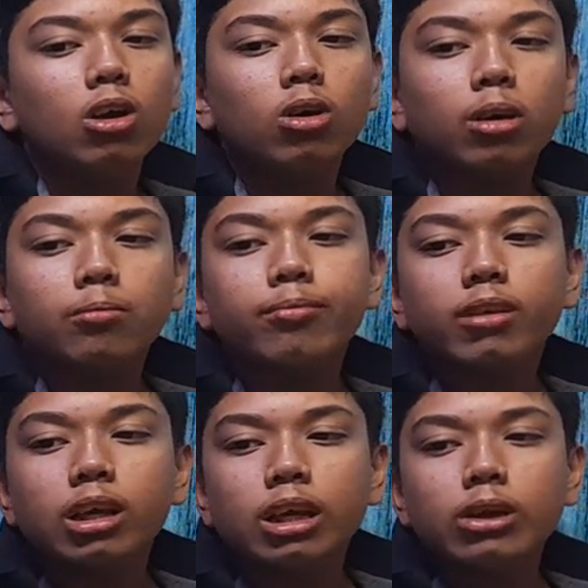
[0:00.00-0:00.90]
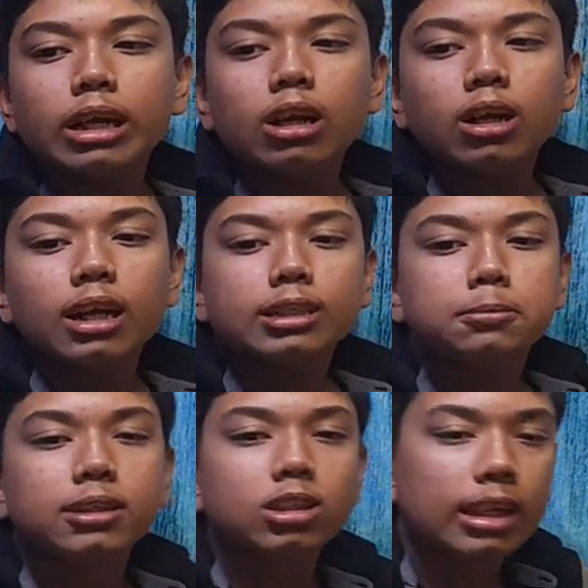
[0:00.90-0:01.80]
Okay, cuticular
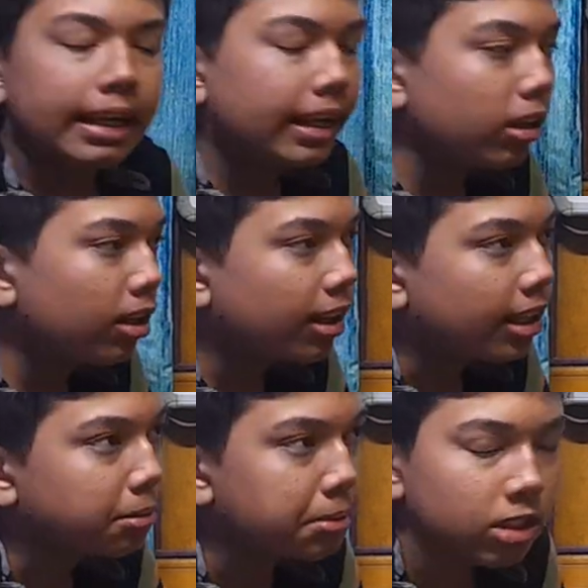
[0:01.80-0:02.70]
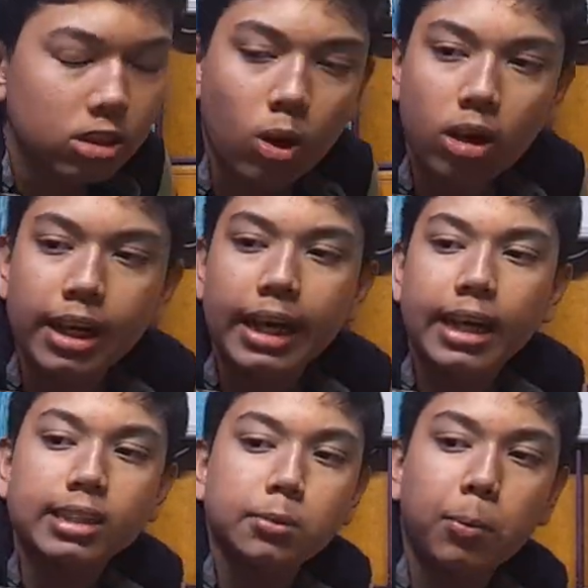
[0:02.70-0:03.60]
transpiration, lenticular transpiration already
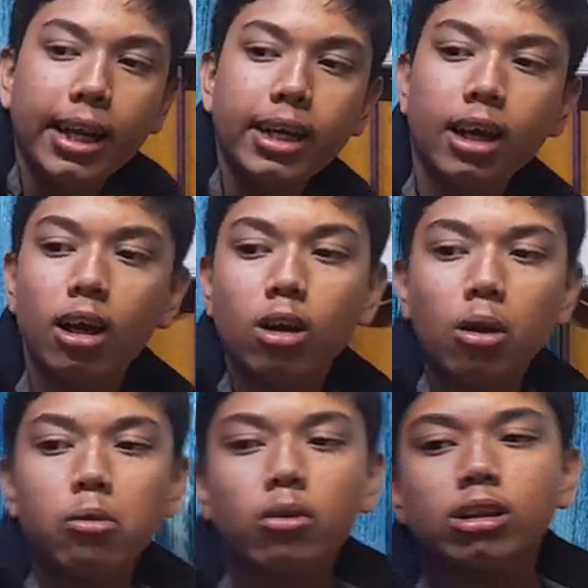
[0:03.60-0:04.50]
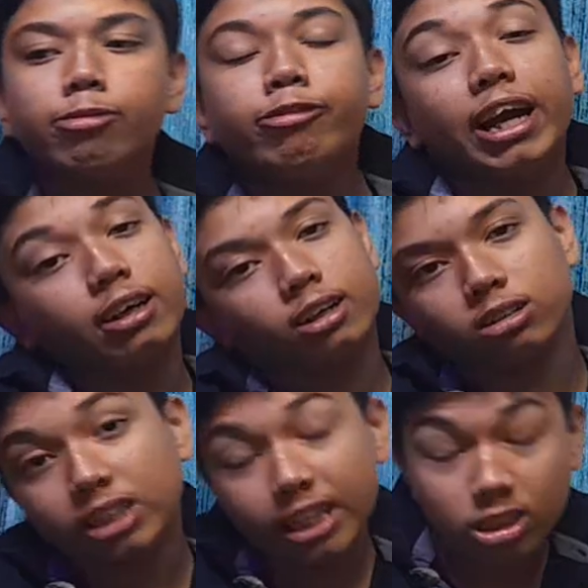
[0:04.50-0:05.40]
explained. And what are the
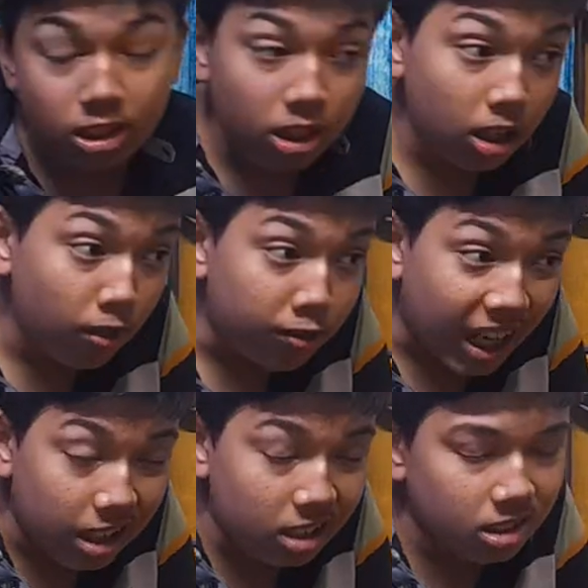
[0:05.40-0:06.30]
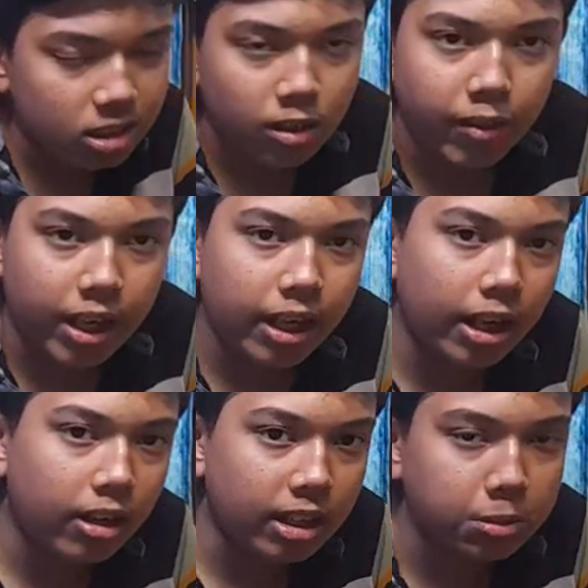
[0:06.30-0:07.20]
factors, external factors
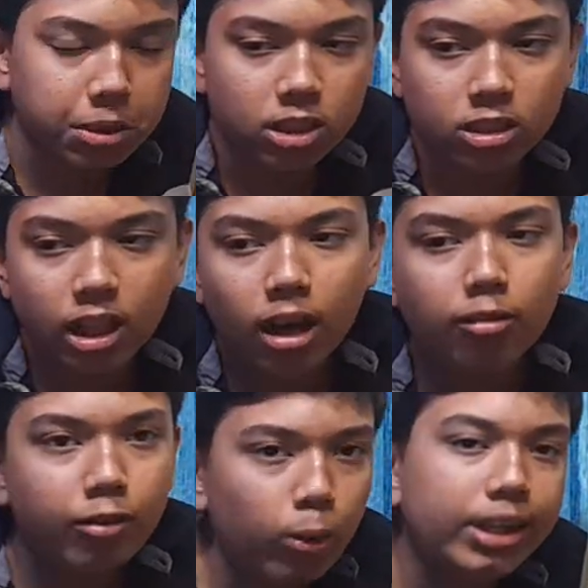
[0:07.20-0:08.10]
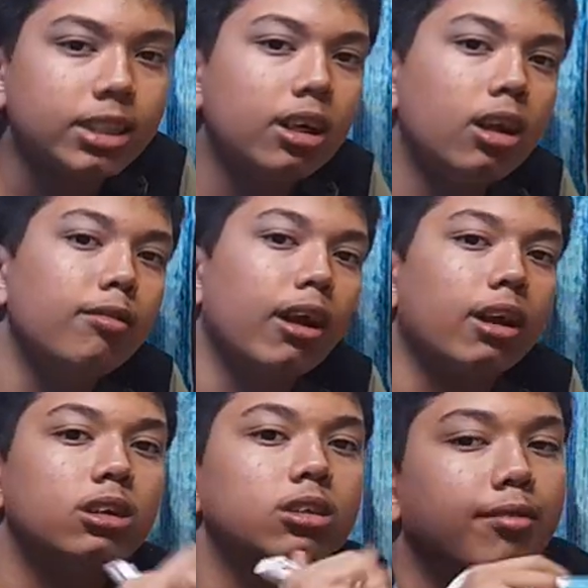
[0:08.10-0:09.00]
affecting transpiration? There are a few external
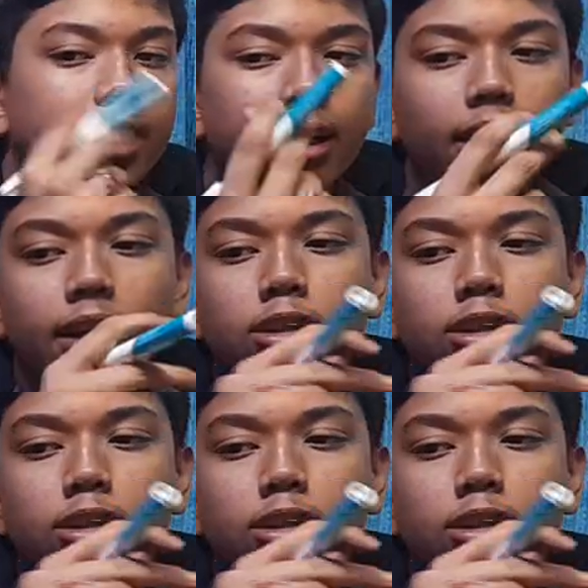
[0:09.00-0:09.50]
factors affecting